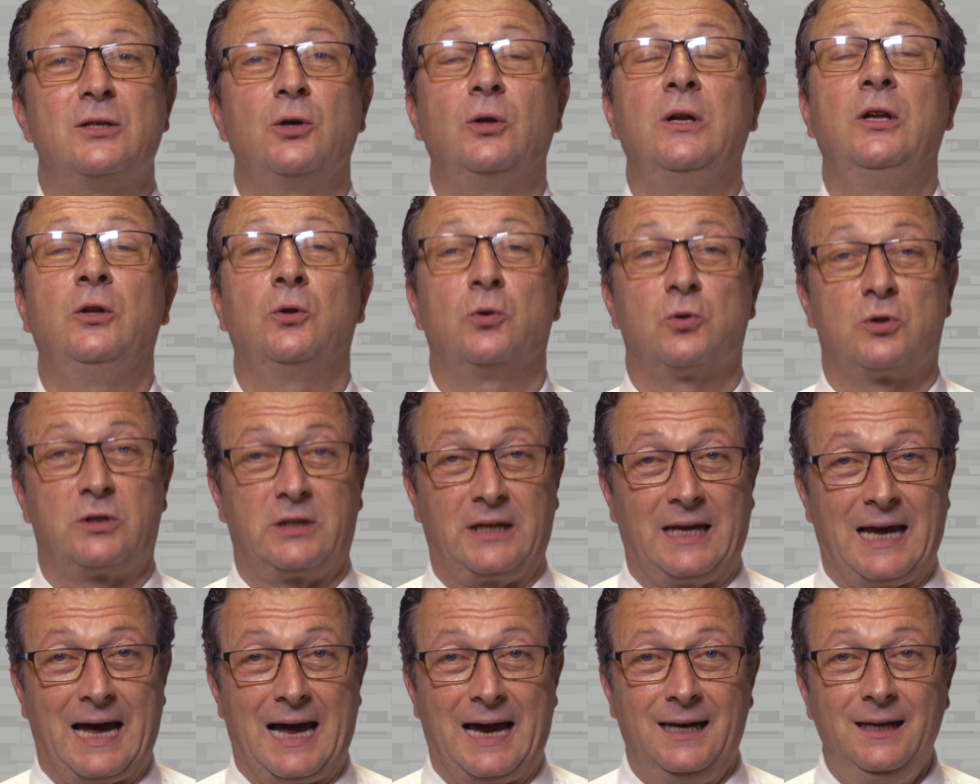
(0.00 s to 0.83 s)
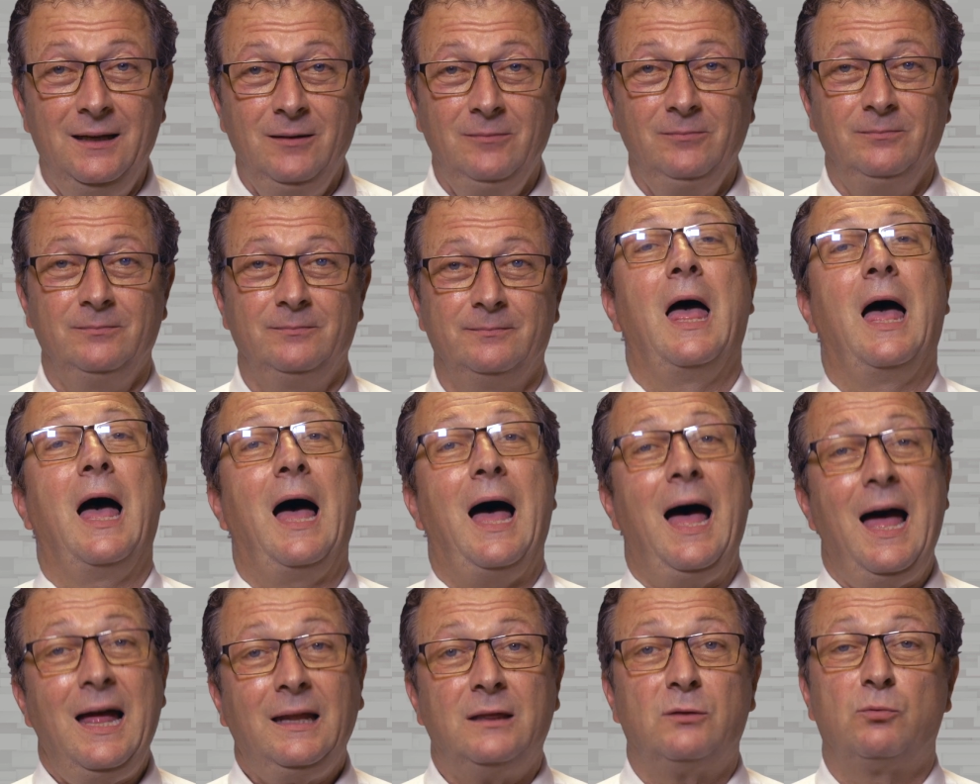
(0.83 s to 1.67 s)
industrial
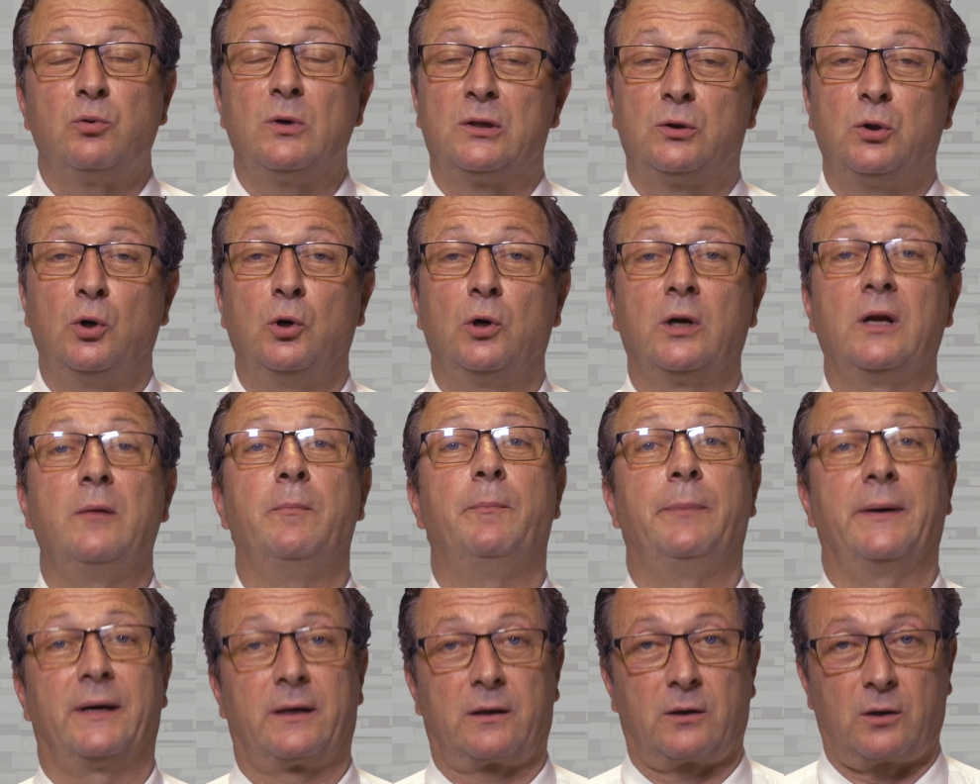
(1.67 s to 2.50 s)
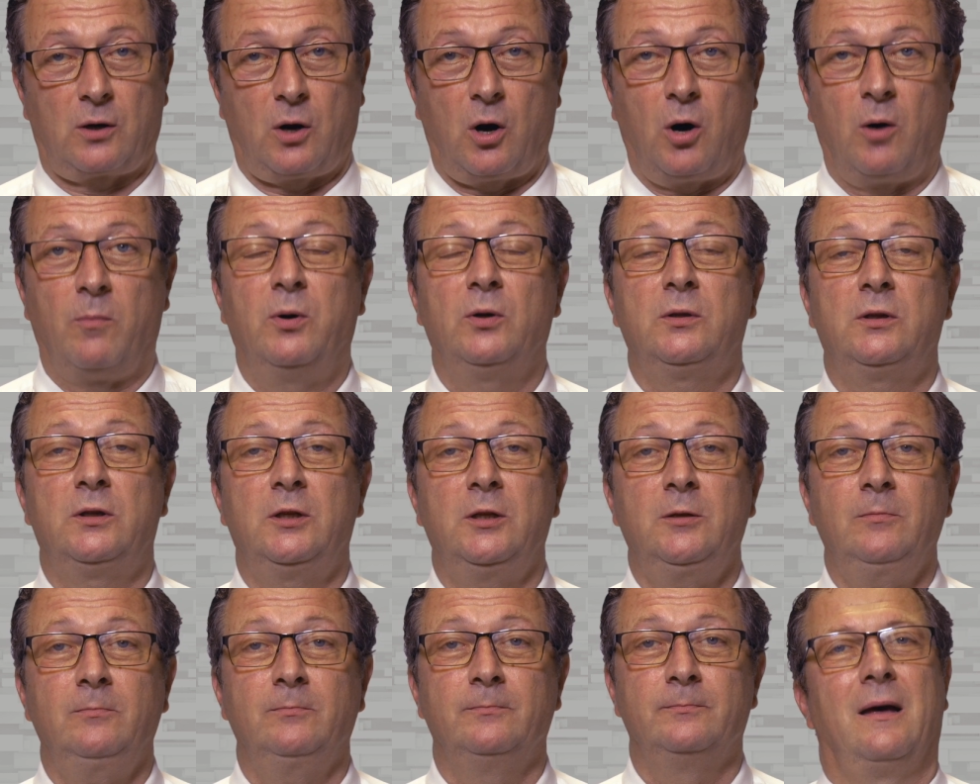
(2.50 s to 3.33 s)
automation, robotic
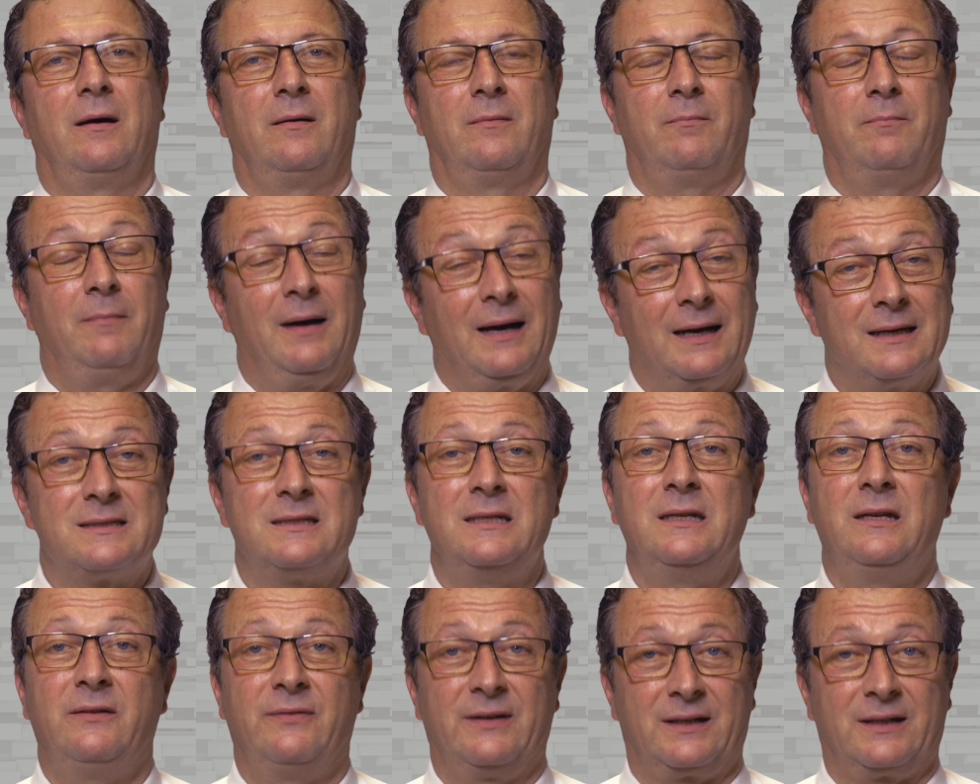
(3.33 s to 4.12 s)
actuators,